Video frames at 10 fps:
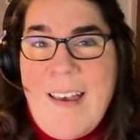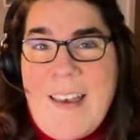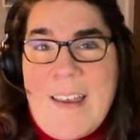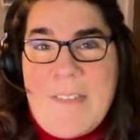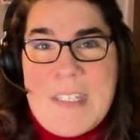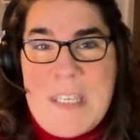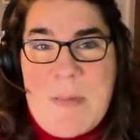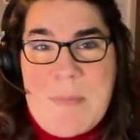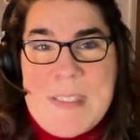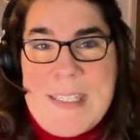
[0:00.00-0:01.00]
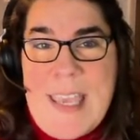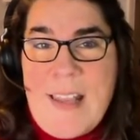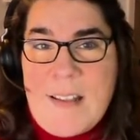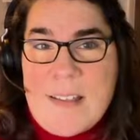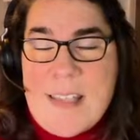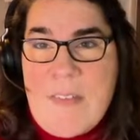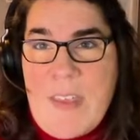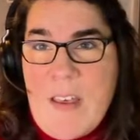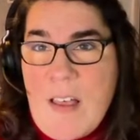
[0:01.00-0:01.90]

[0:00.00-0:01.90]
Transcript: The team up in Seattle is having a